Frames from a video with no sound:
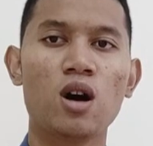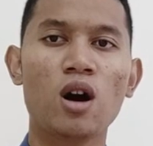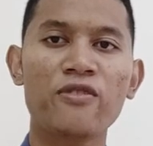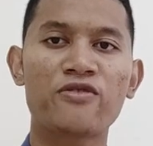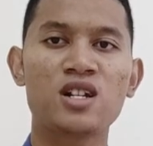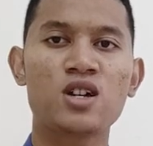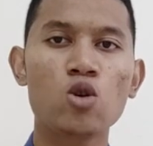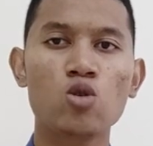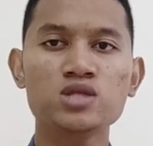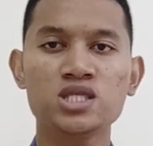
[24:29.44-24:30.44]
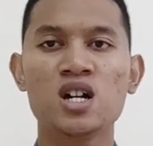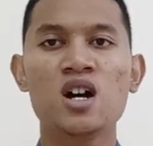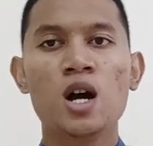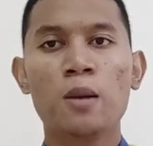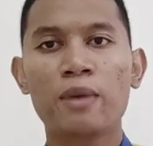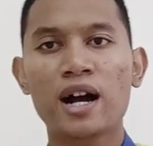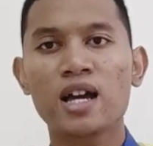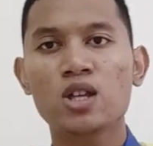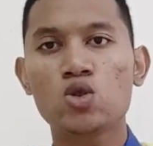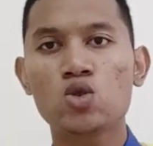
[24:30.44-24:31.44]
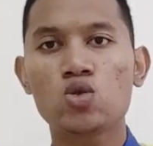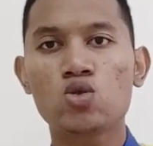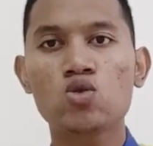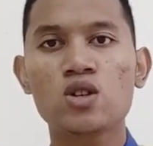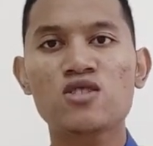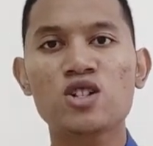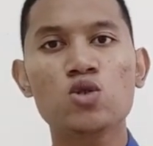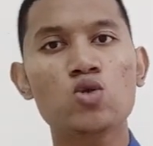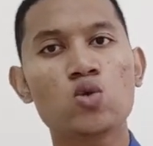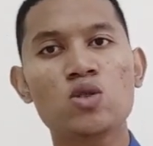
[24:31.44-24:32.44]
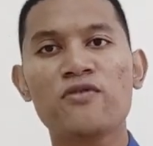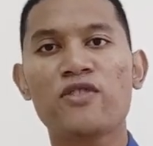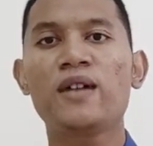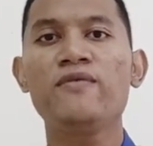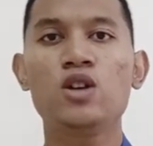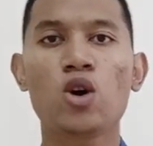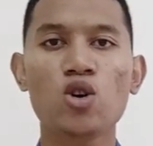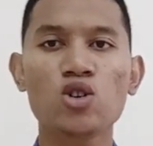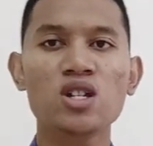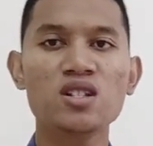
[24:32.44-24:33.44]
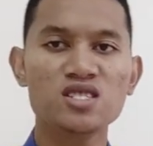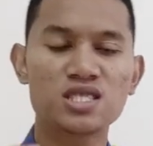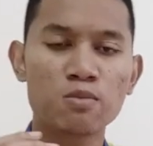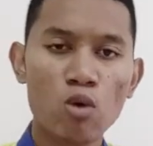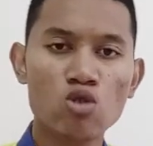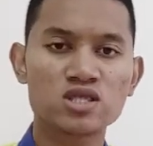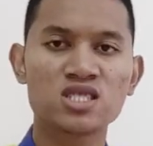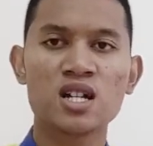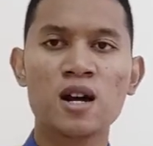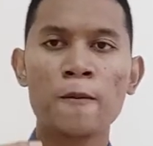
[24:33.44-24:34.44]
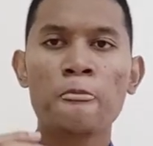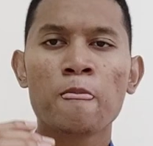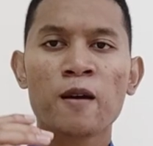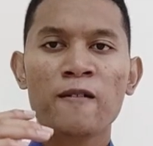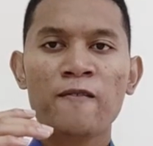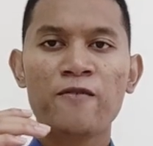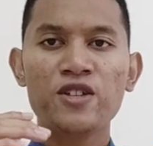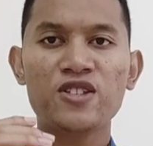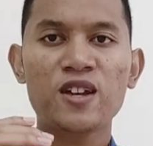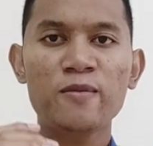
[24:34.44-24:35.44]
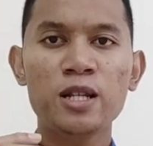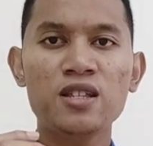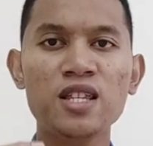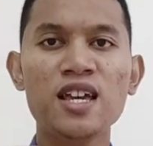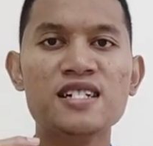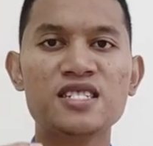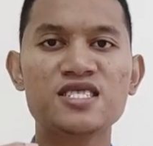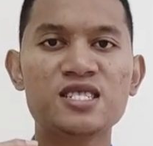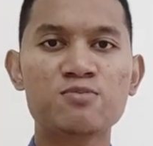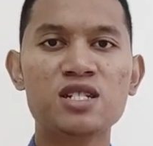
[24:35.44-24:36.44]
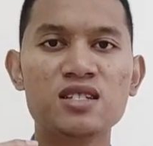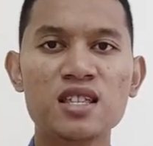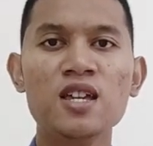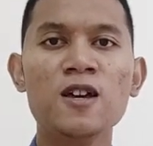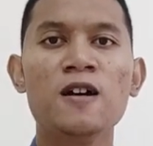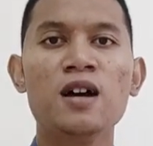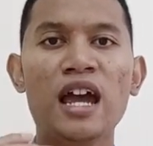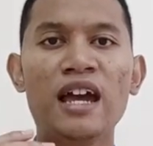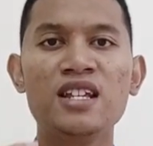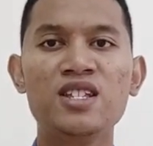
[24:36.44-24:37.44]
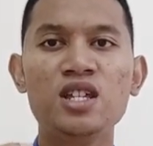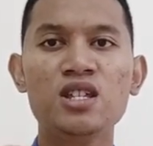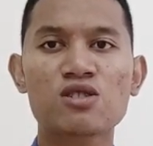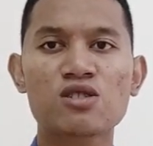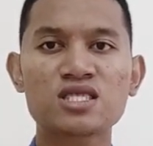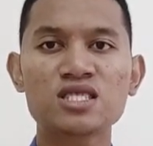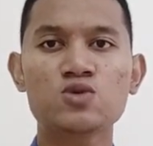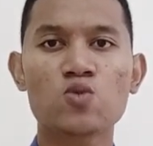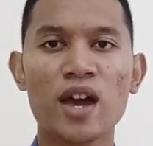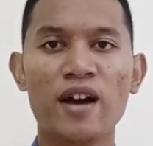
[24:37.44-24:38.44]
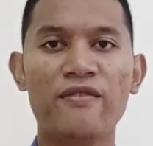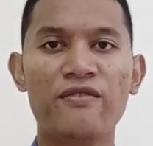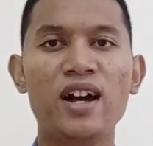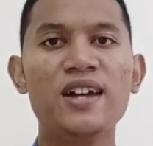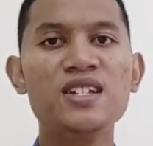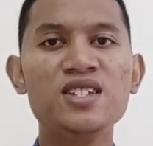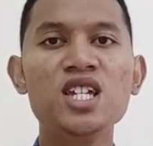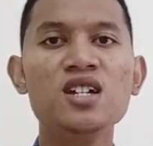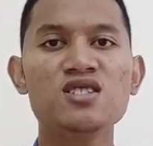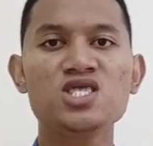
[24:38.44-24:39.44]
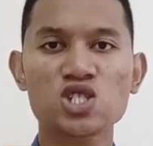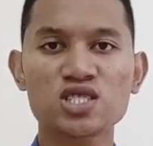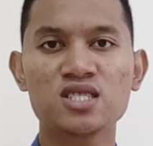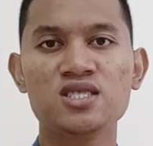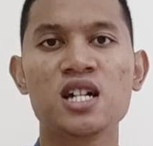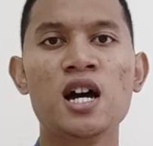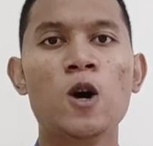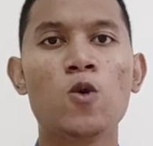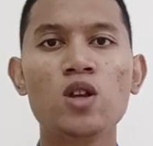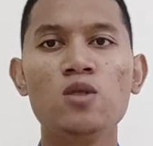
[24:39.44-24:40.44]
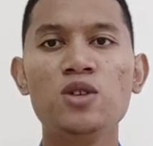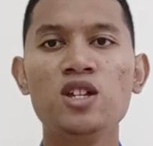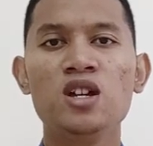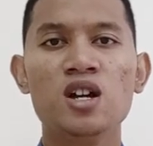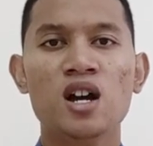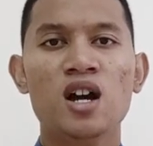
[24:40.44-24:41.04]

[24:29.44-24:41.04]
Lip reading: of the coast. By 2025, the ocean is the most feasibility and accessibility energy sources we have. Energy resources will be